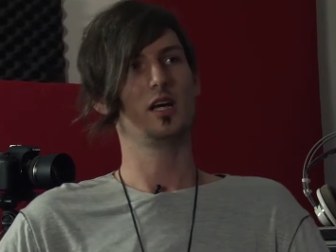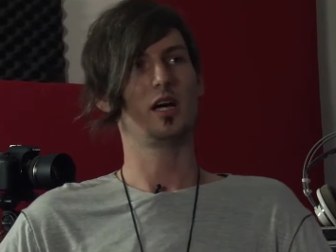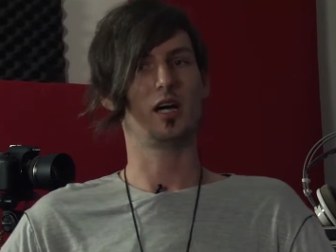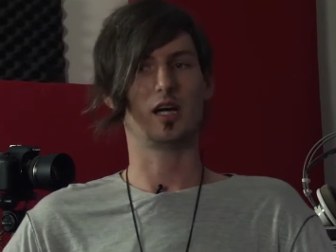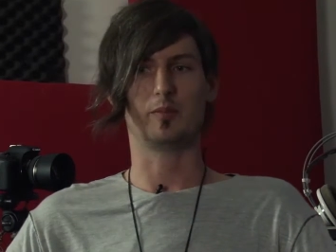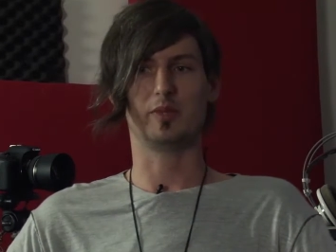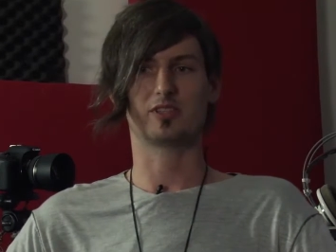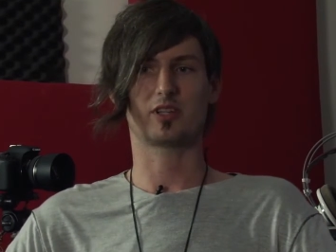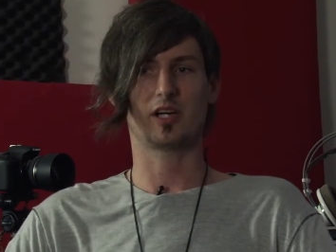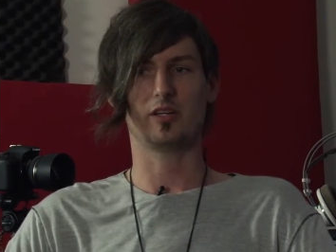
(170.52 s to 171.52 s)
it's
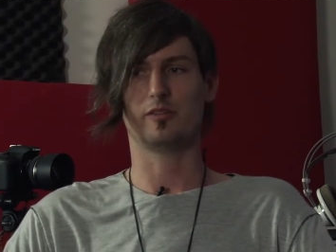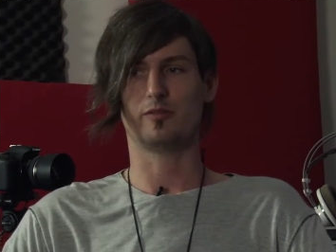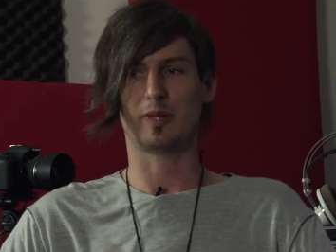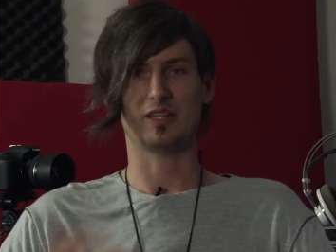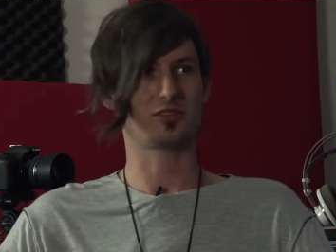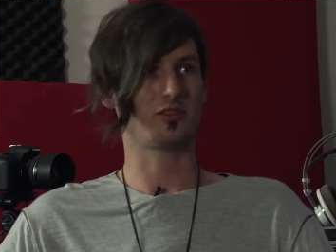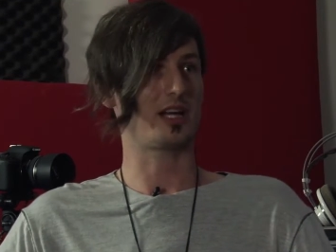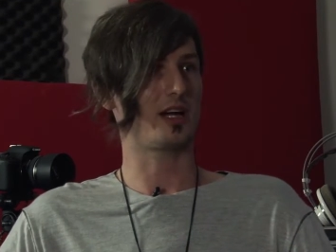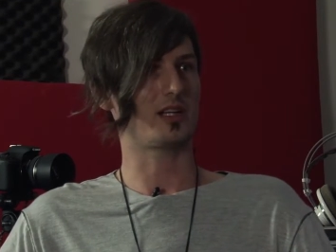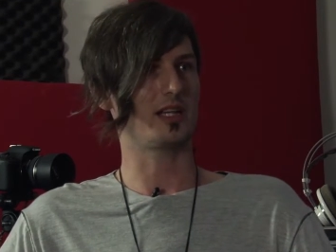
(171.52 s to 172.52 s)
kind of based on
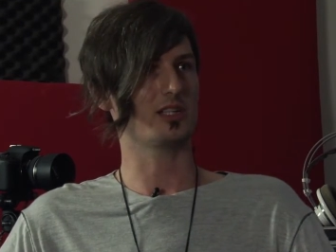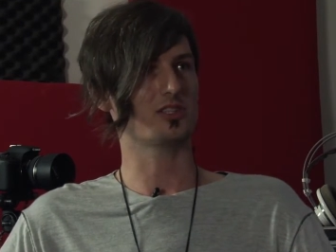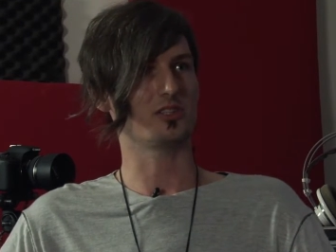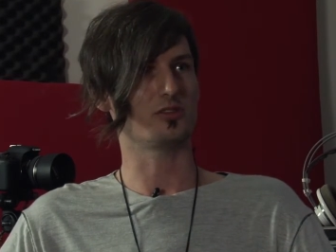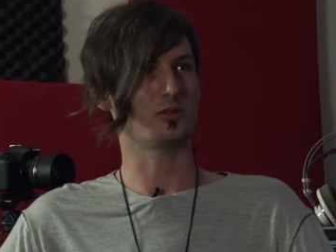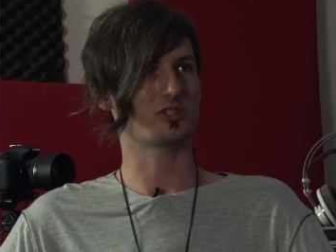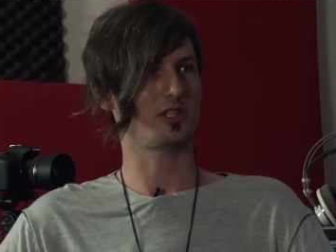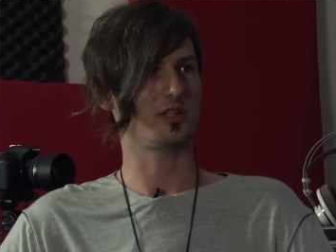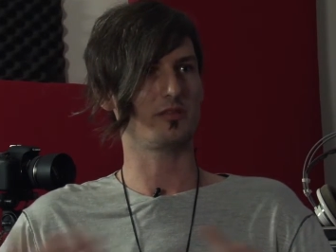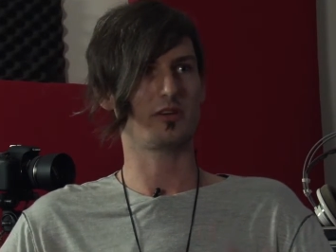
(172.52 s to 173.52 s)
calculations which
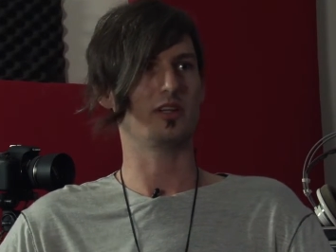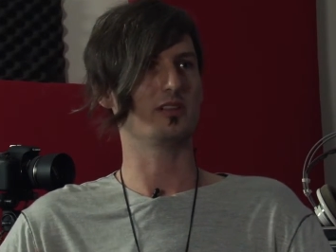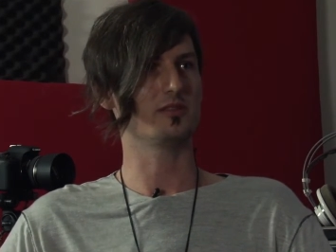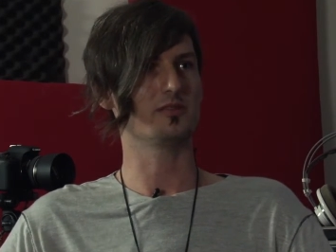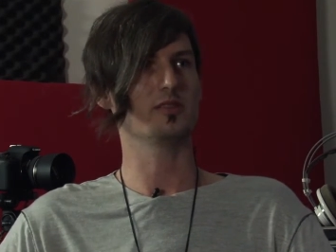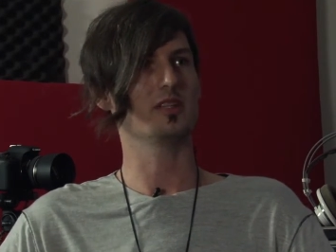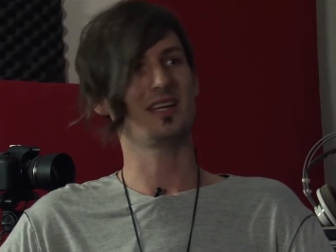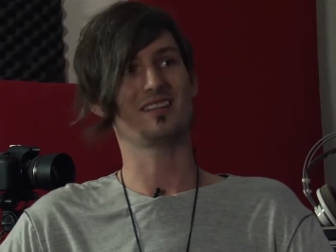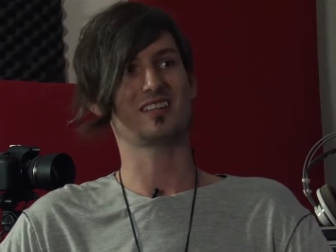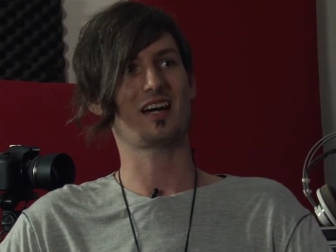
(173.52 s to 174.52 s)
are very
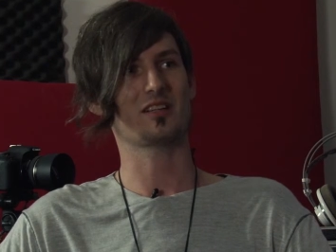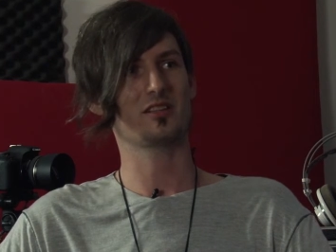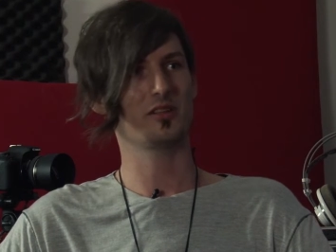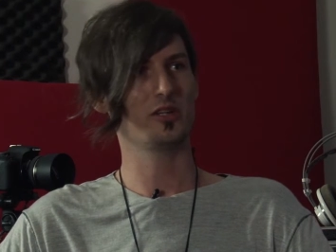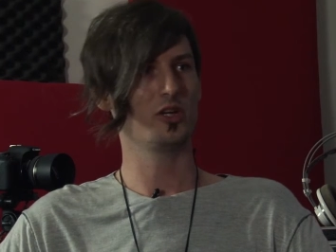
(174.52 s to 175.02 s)
exact.